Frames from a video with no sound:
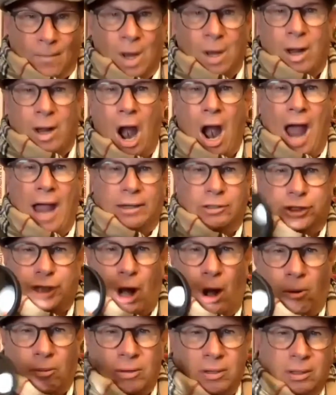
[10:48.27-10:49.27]
All right.
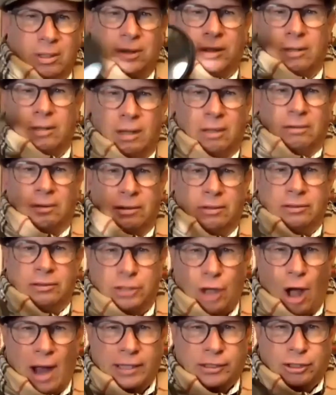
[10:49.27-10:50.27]
So
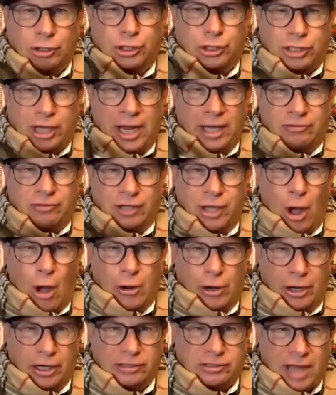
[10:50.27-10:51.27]
Dr. Stink, the
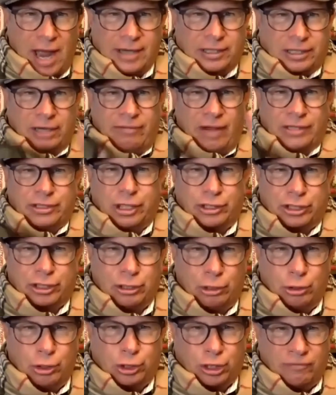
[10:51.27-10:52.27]
odor detective, has a
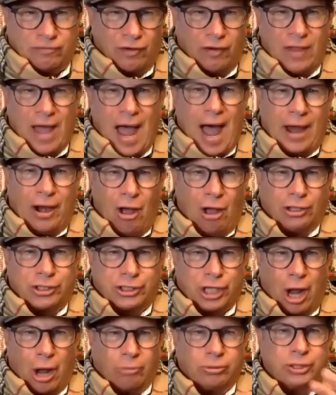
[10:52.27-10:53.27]
solution for that
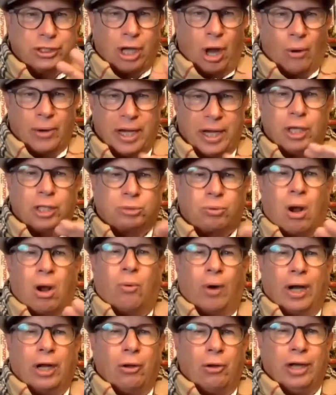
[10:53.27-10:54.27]
also. So here's what
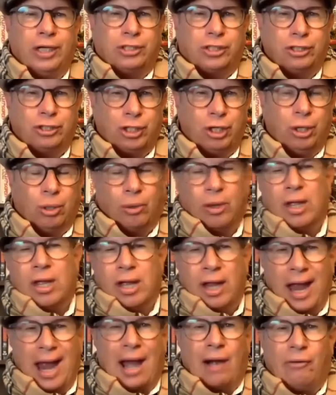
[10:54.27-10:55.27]
we're going to do.
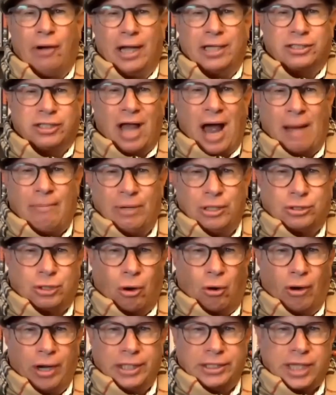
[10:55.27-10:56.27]
ARX
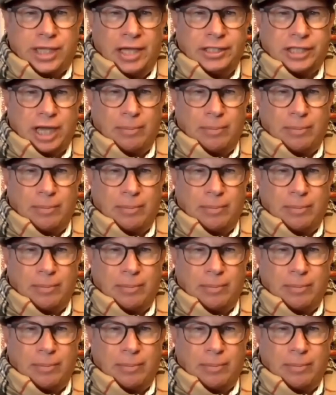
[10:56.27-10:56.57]
Laboratories has a